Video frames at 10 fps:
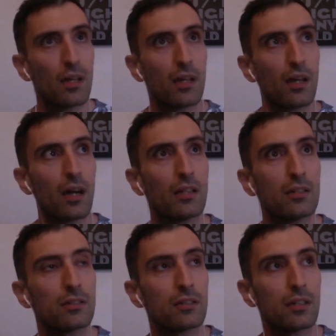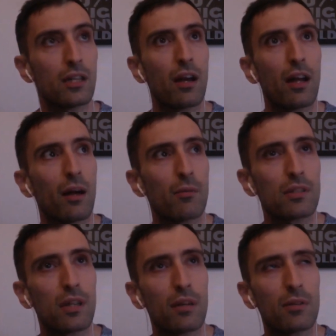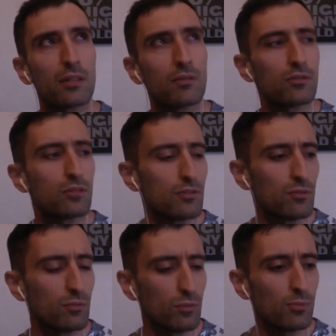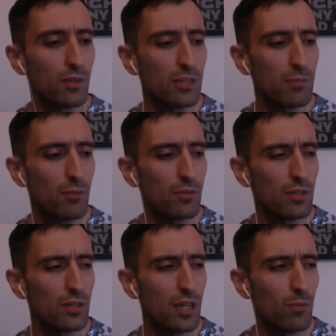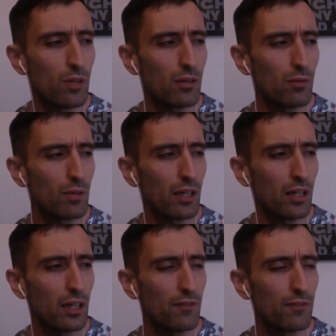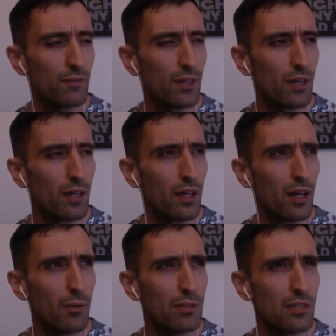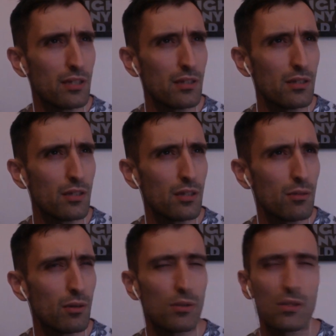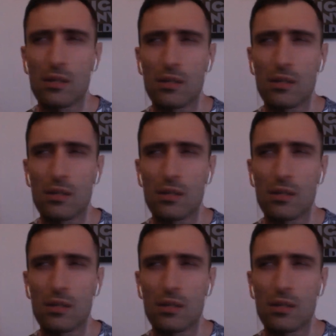I was just, what sprang to mind was this time when I was listening to, where was it?